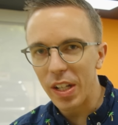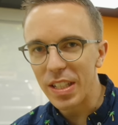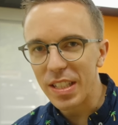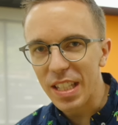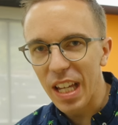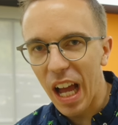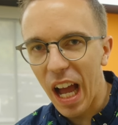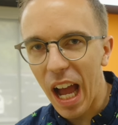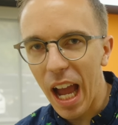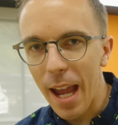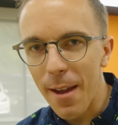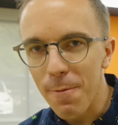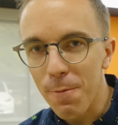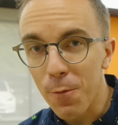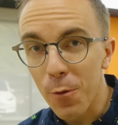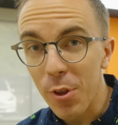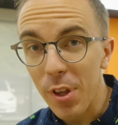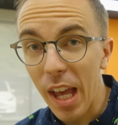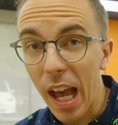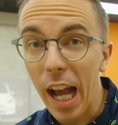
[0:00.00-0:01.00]
is time
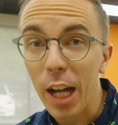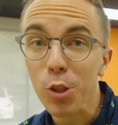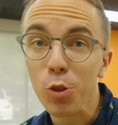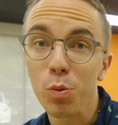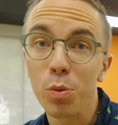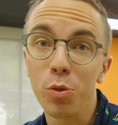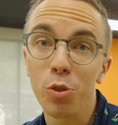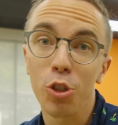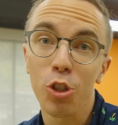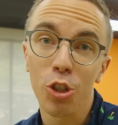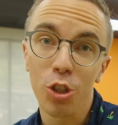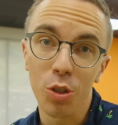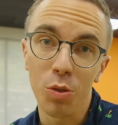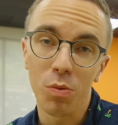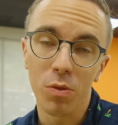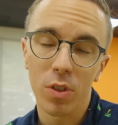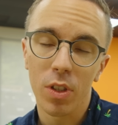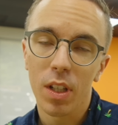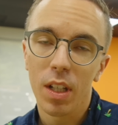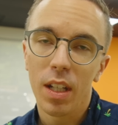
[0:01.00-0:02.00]
for the actual
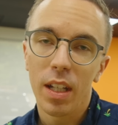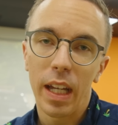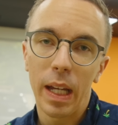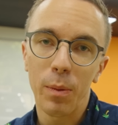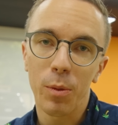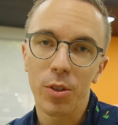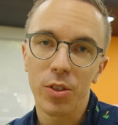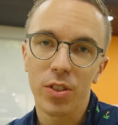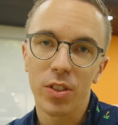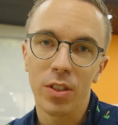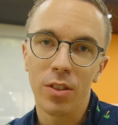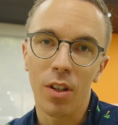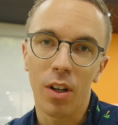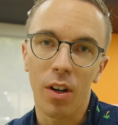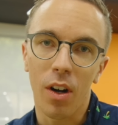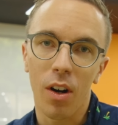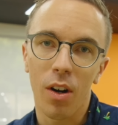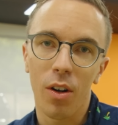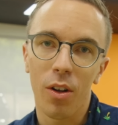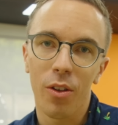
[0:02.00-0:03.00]
shoot, and we'll see
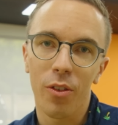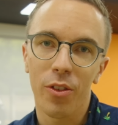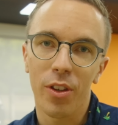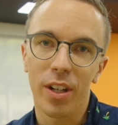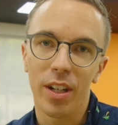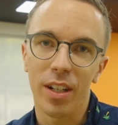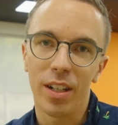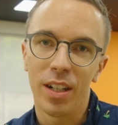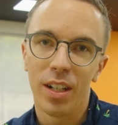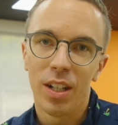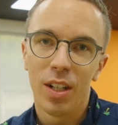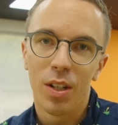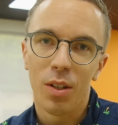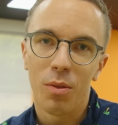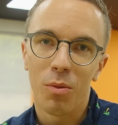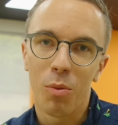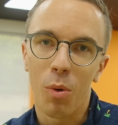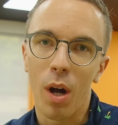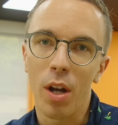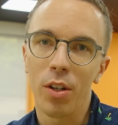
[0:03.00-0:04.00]
all the
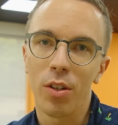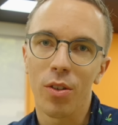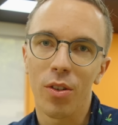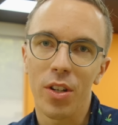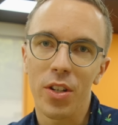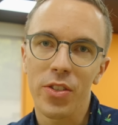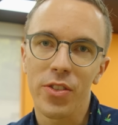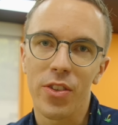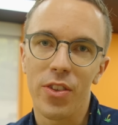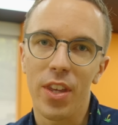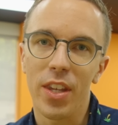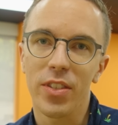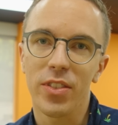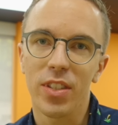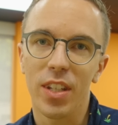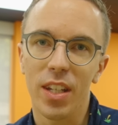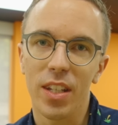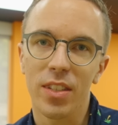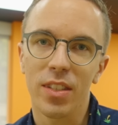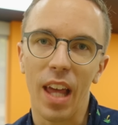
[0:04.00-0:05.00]
wondrous
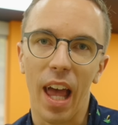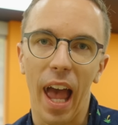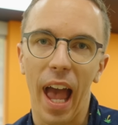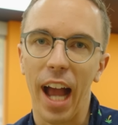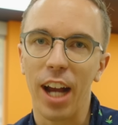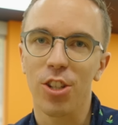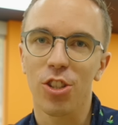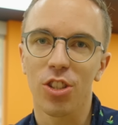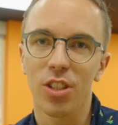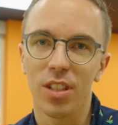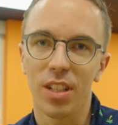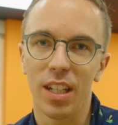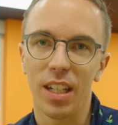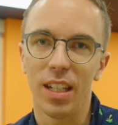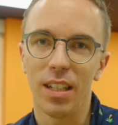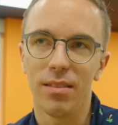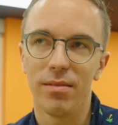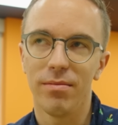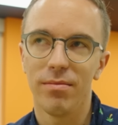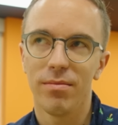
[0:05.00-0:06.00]
this is action
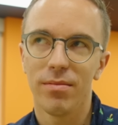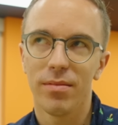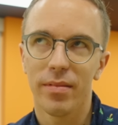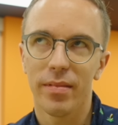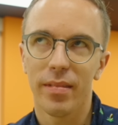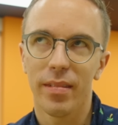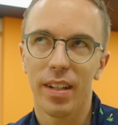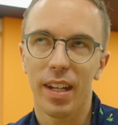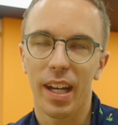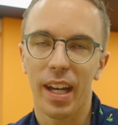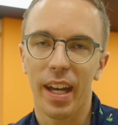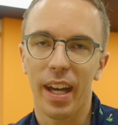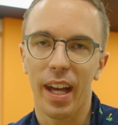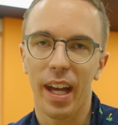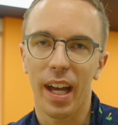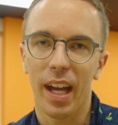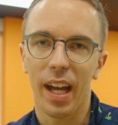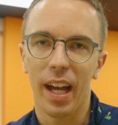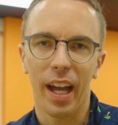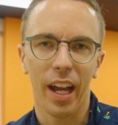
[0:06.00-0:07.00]
in
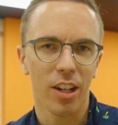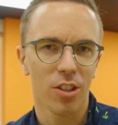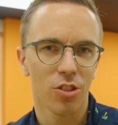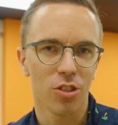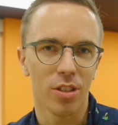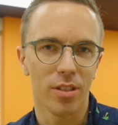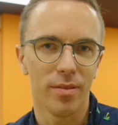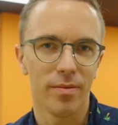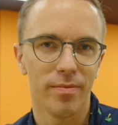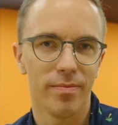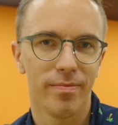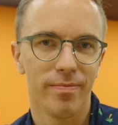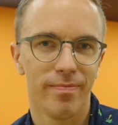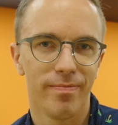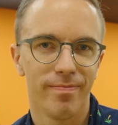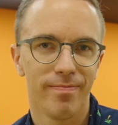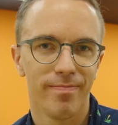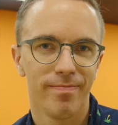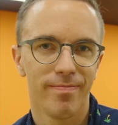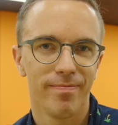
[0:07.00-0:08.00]
action. action?
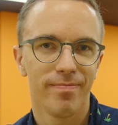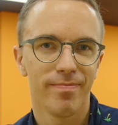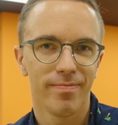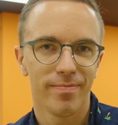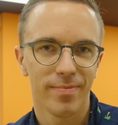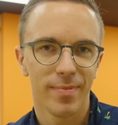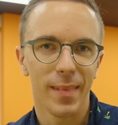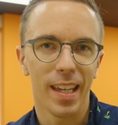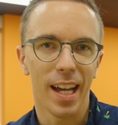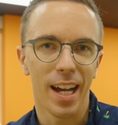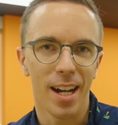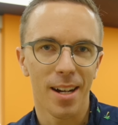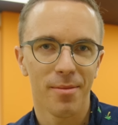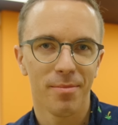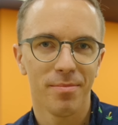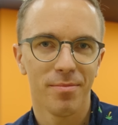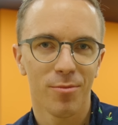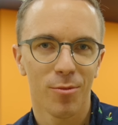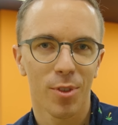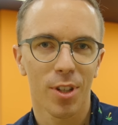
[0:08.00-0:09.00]
Yeah,
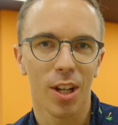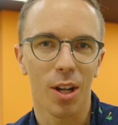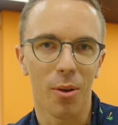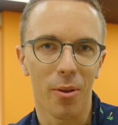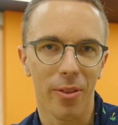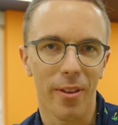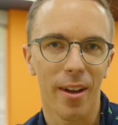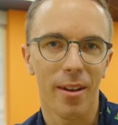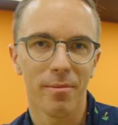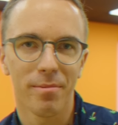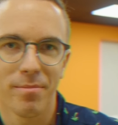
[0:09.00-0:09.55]
we can go with that.